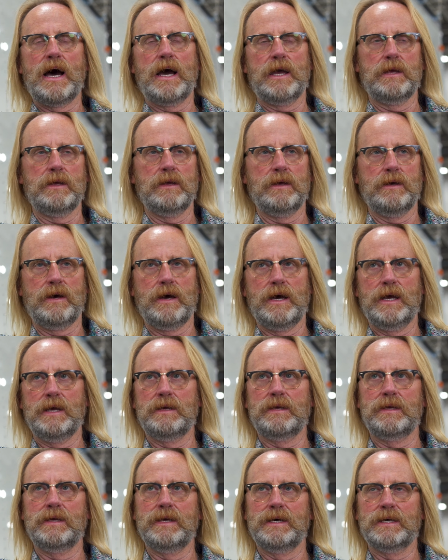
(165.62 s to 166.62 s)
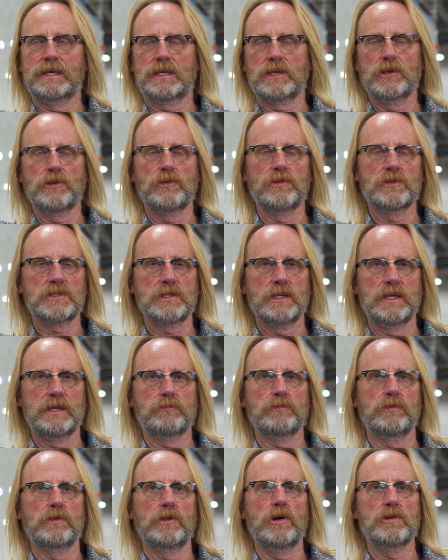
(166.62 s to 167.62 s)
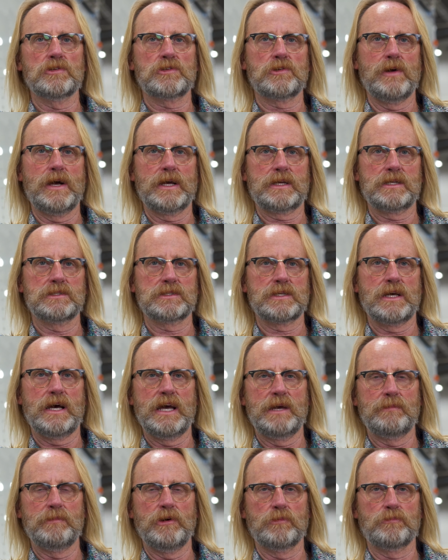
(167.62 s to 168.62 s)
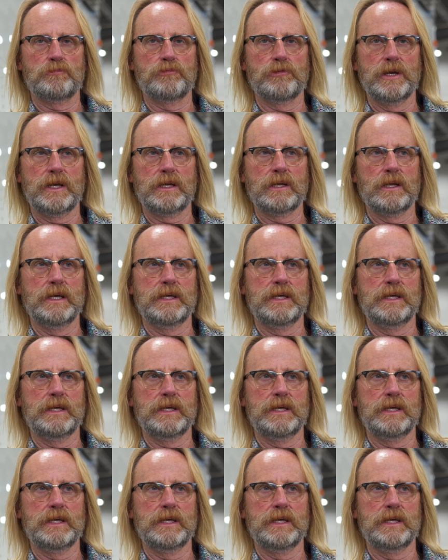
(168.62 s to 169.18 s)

high clearance light will also act as a high mount brake